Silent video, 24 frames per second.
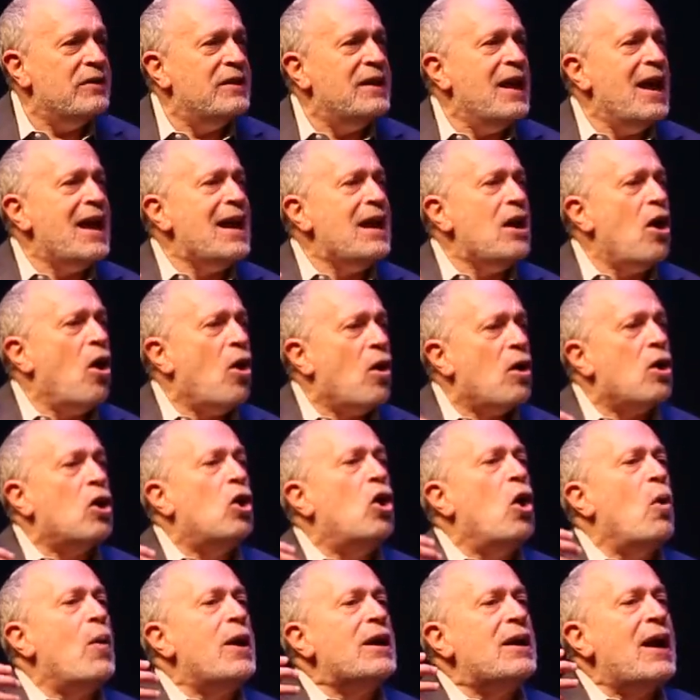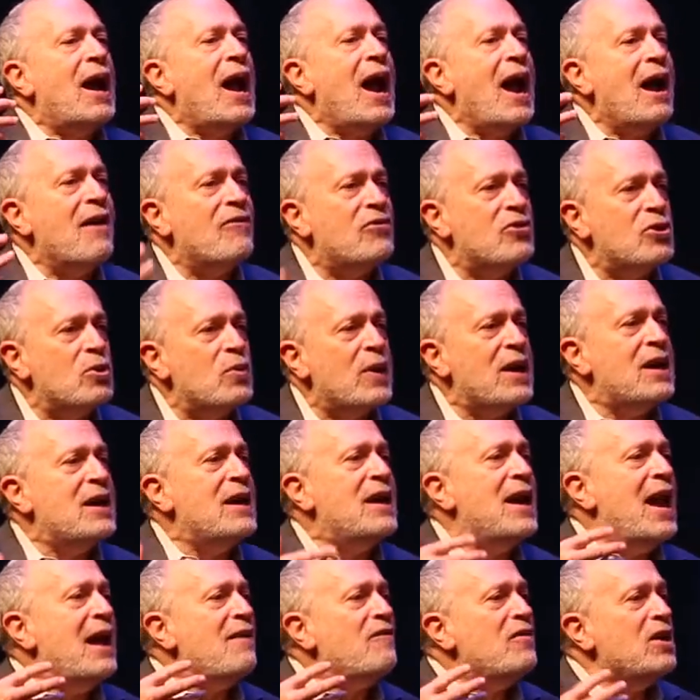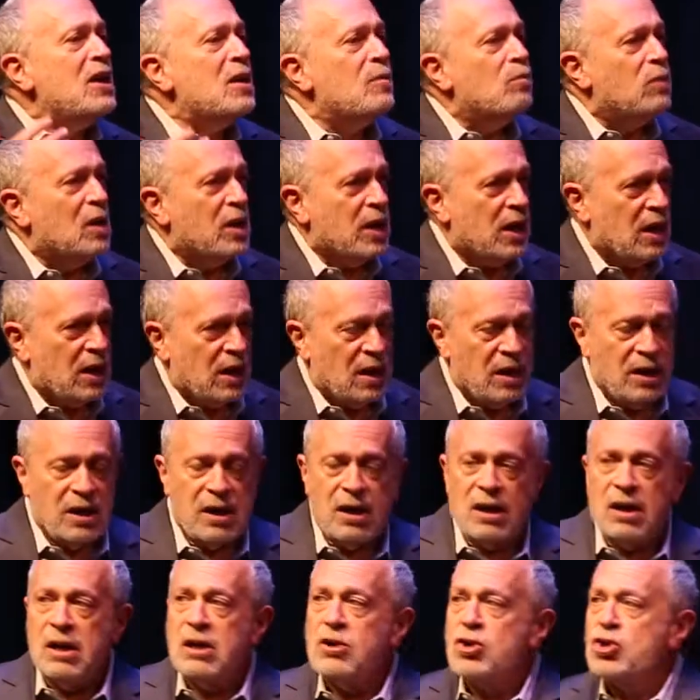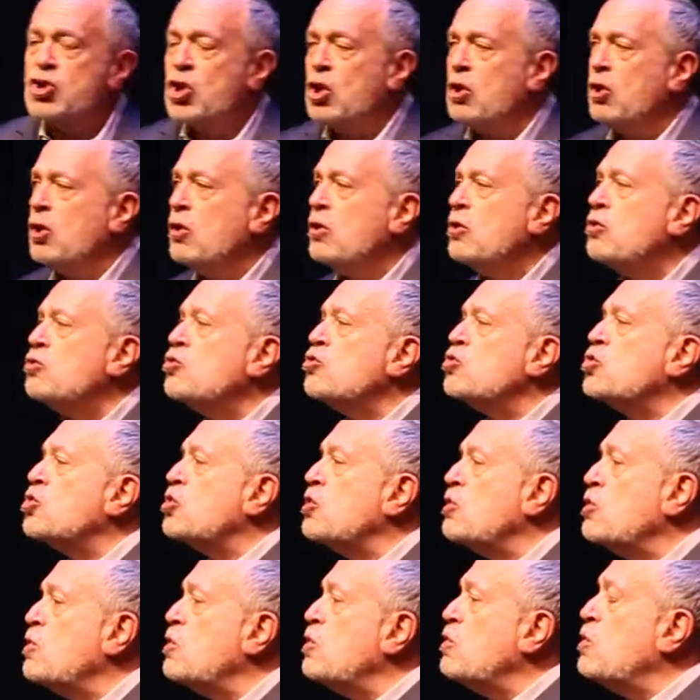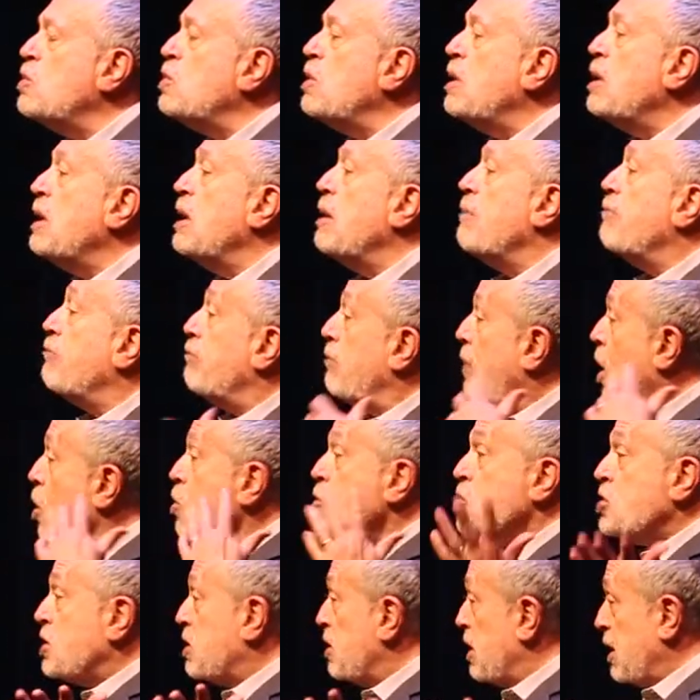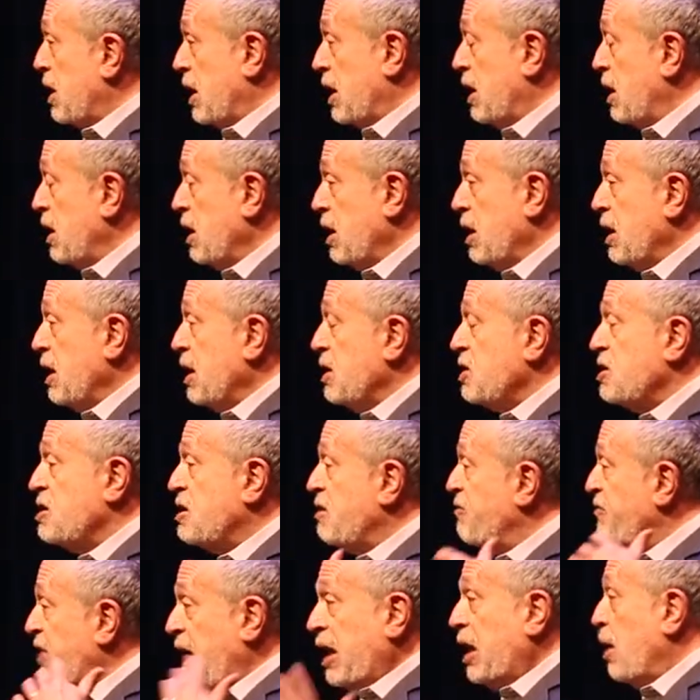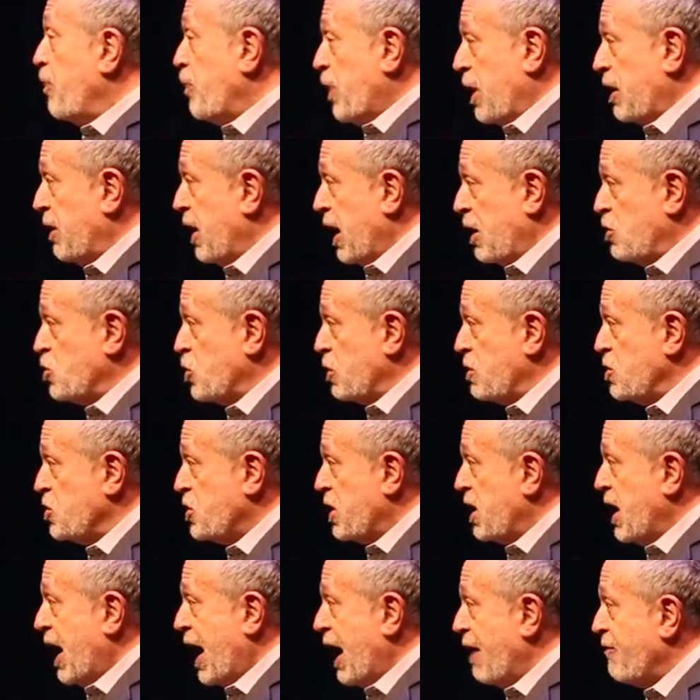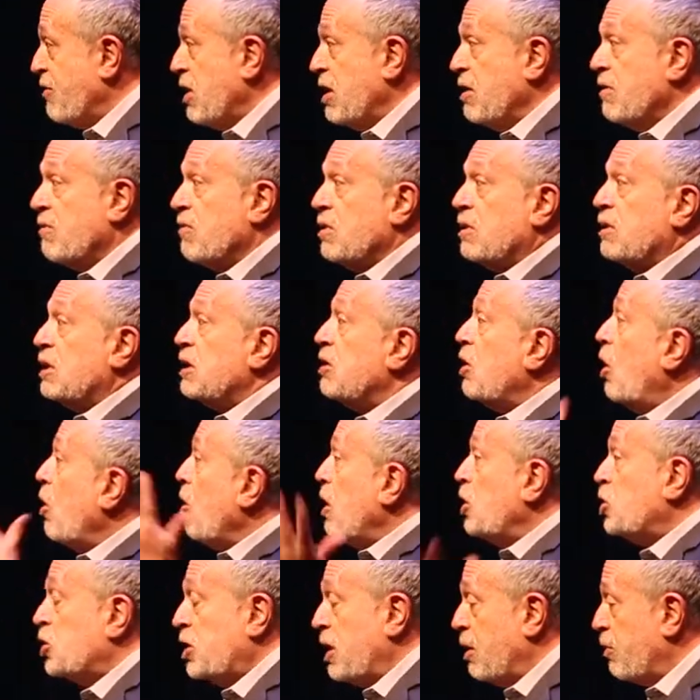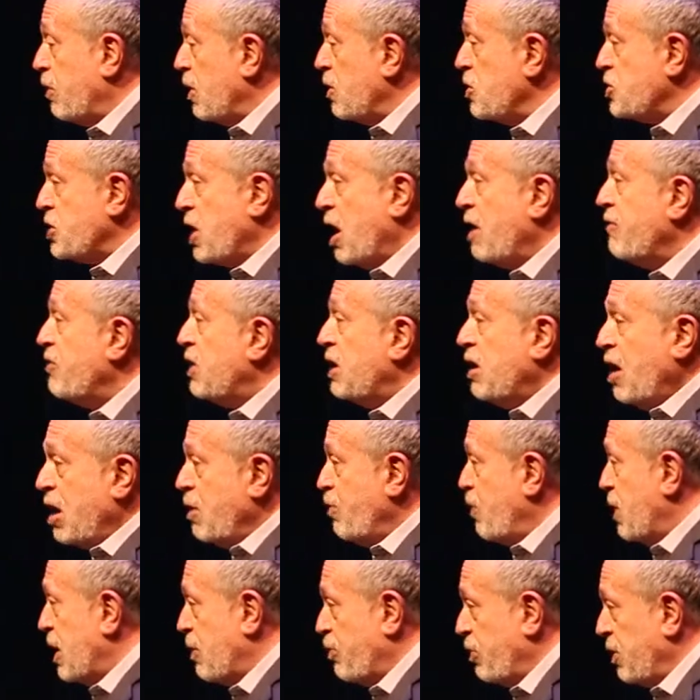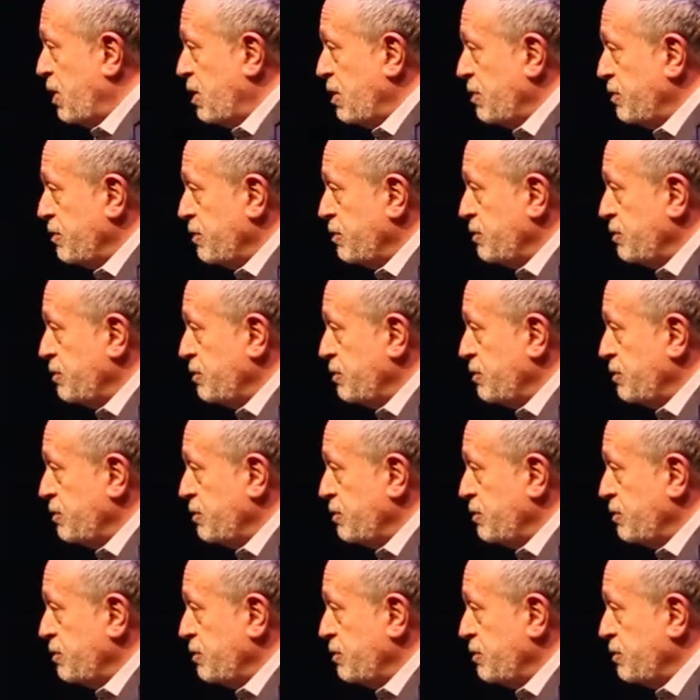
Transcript: they are going to have to inevitably turn to mostly developing nations that have large numbers of young people.